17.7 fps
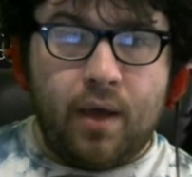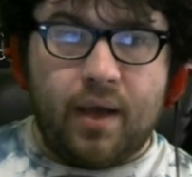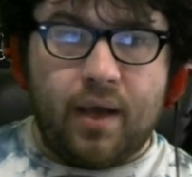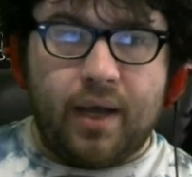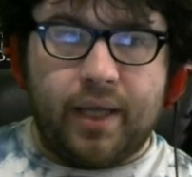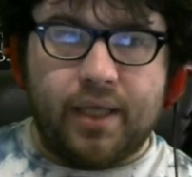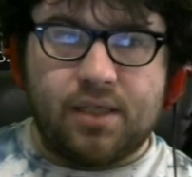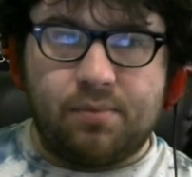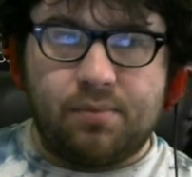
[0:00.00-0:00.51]

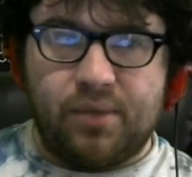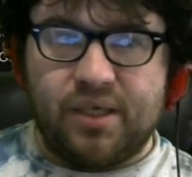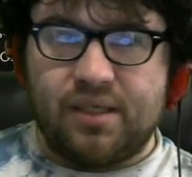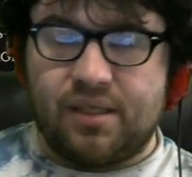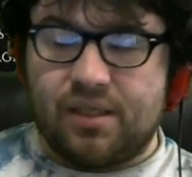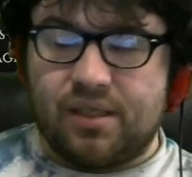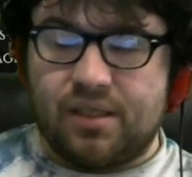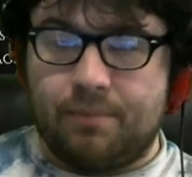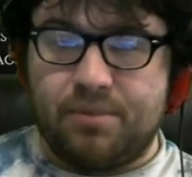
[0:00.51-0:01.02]
and this brings
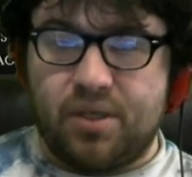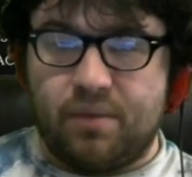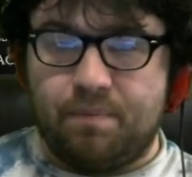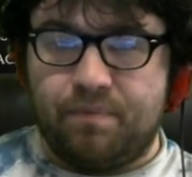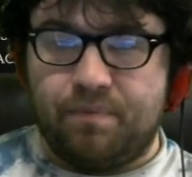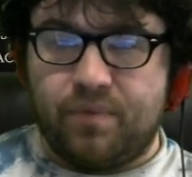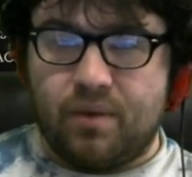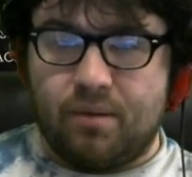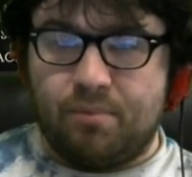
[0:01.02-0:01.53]
us up to
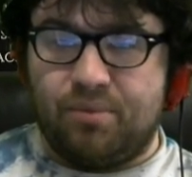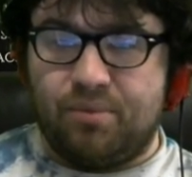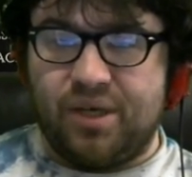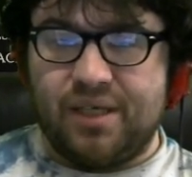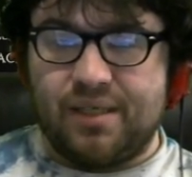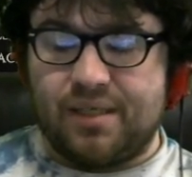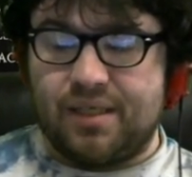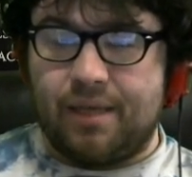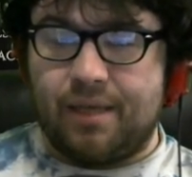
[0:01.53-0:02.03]

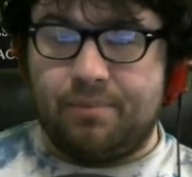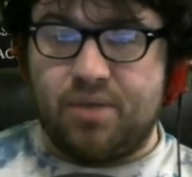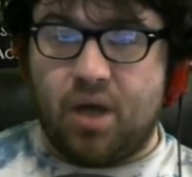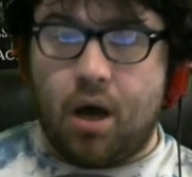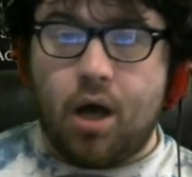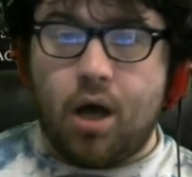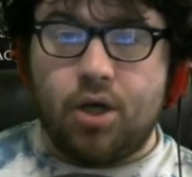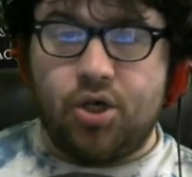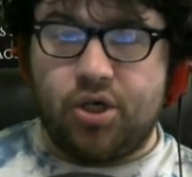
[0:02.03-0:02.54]

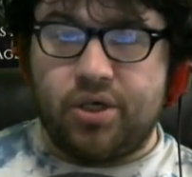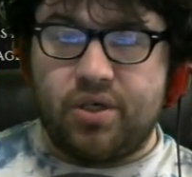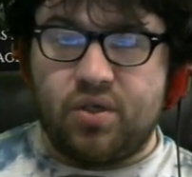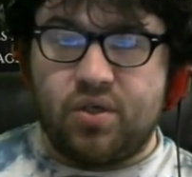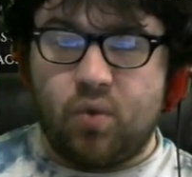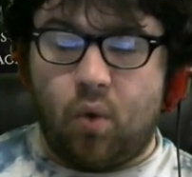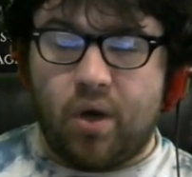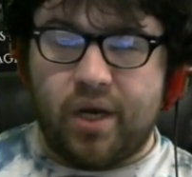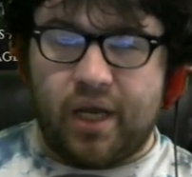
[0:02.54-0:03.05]

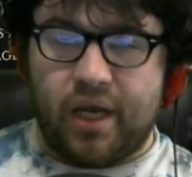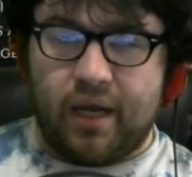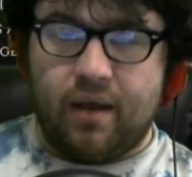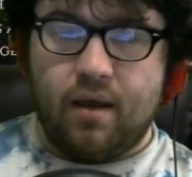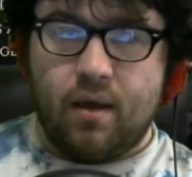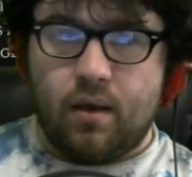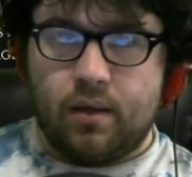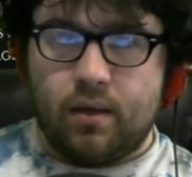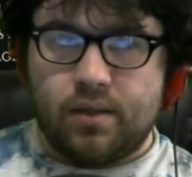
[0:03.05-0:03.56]
120.
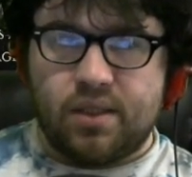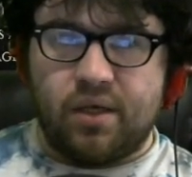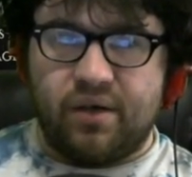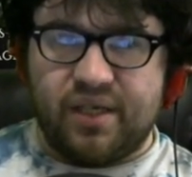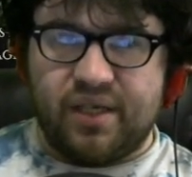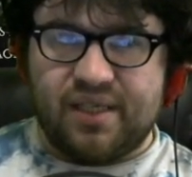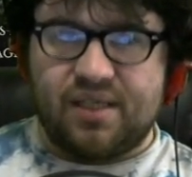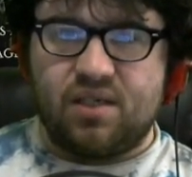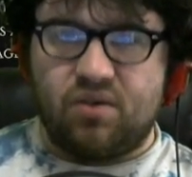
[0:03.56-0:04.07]
So
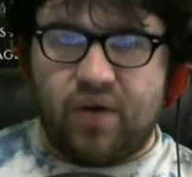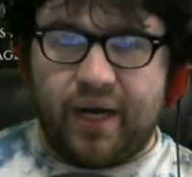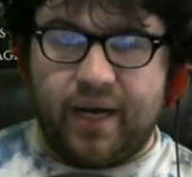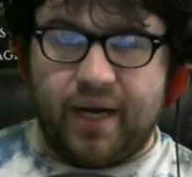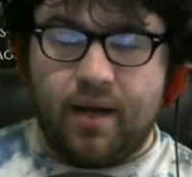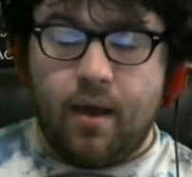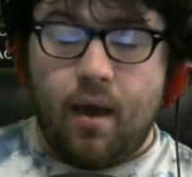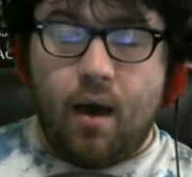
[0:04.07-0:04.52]
this is great.